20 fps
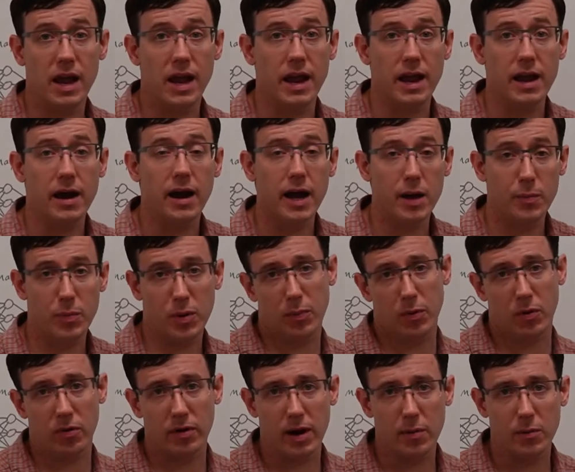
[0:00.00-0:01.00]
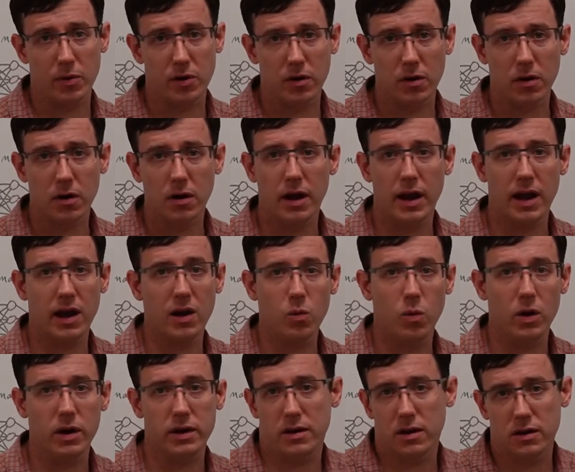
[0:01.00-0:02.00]
a hyperparameter and
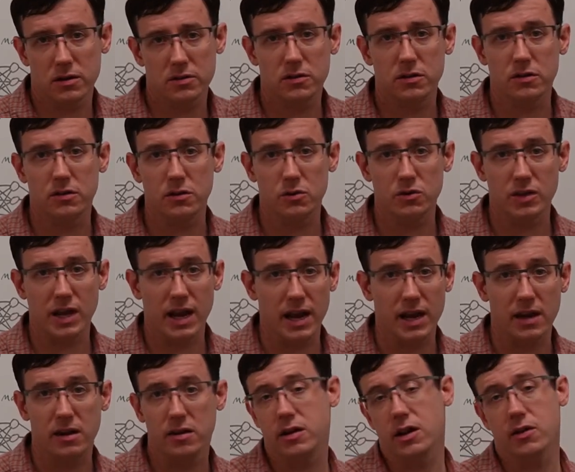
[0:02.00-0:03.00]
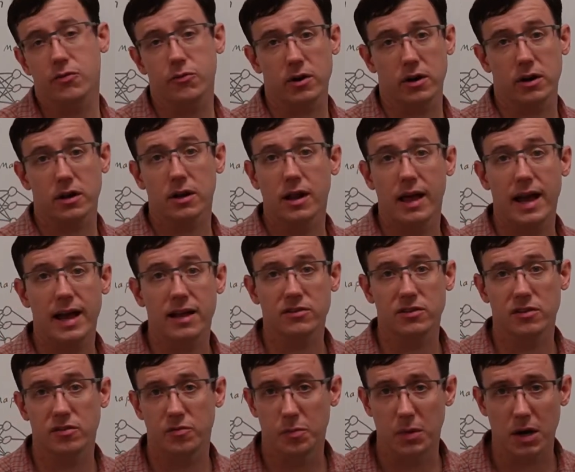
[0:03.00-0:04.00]
what constitutes a different class
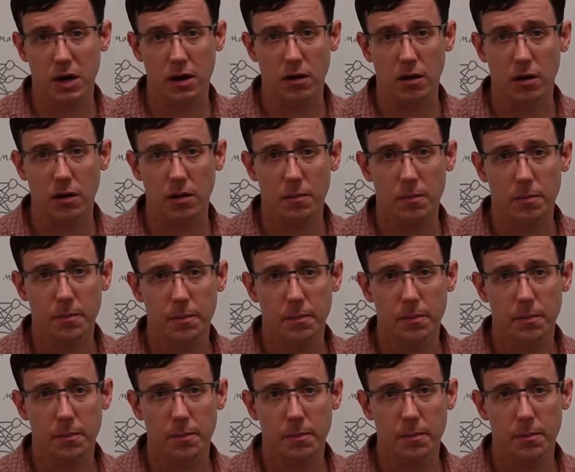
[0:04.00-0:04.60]
of model.